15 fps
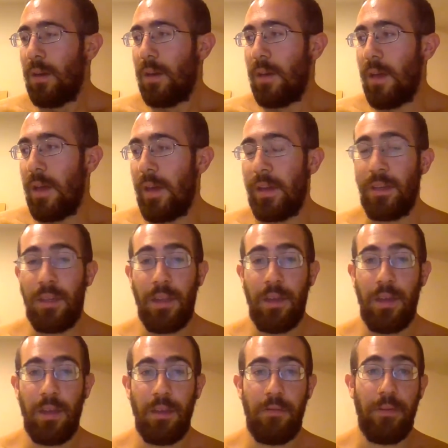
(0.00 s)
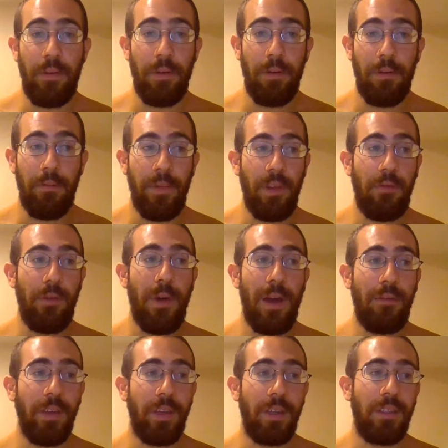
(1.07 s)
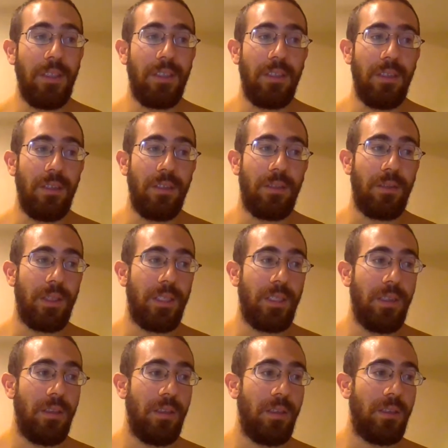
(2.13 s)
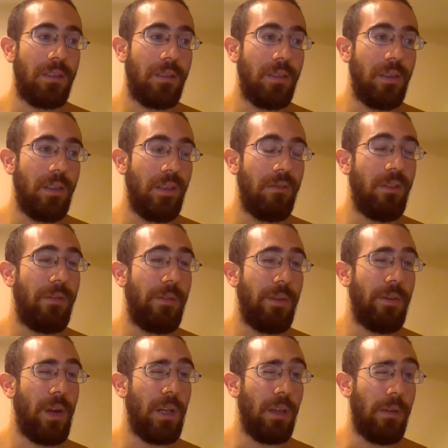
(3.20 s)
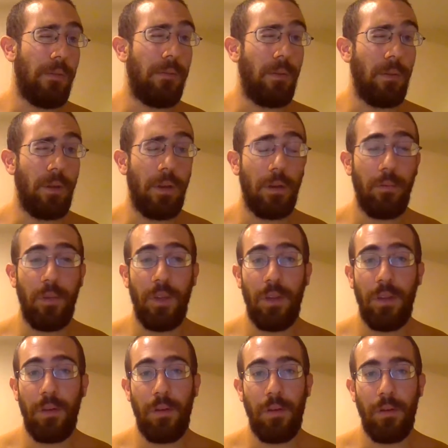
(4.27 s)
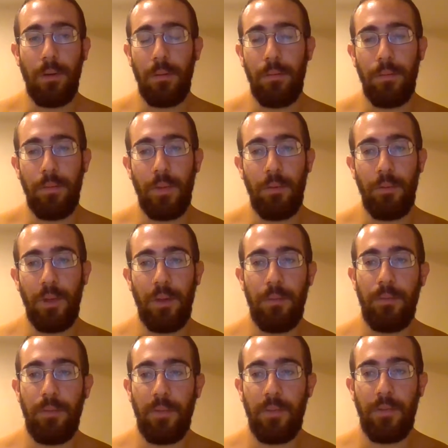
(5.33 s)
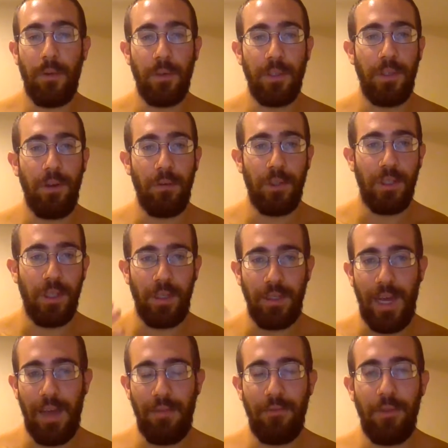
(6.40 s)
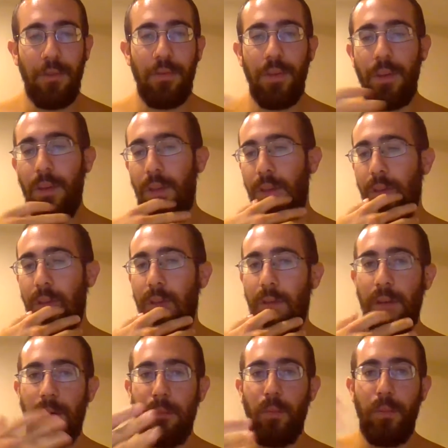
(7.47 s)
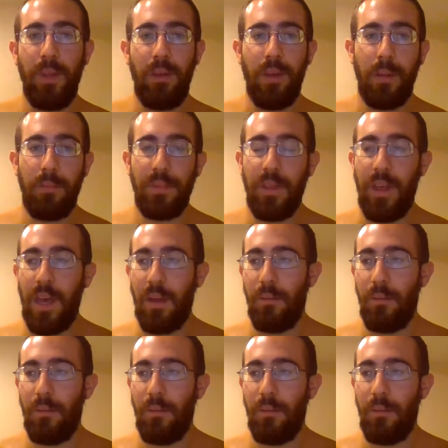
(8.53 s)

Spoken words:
And if you have like a decent interest in this, even if you're not like fully committed, or I mean, of course you don't just like dive 2 feet in, you're gonna build up to that.